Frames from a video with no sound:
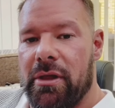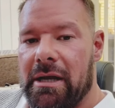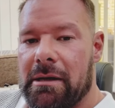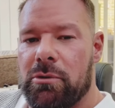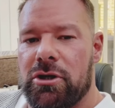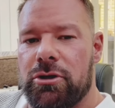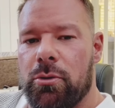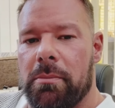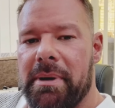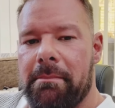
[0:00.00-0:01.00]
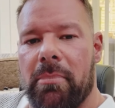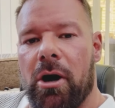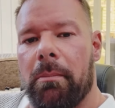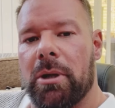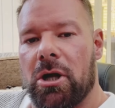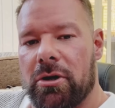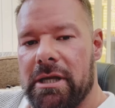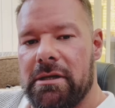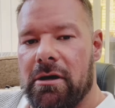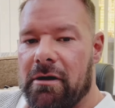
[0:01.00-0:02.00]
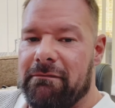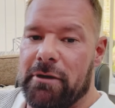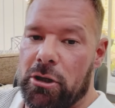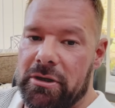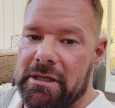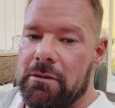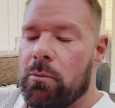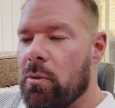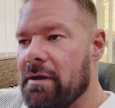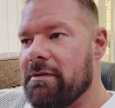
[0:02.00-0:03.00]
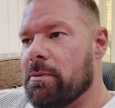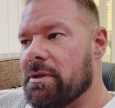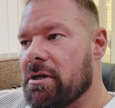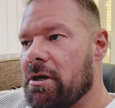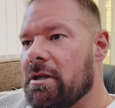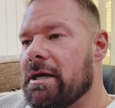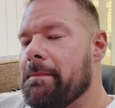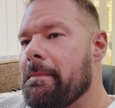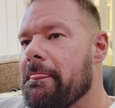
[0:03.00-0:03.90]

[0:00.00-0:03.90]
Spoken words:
and I'm going to do a bit more blogging or vlogging, whatever you want to call it,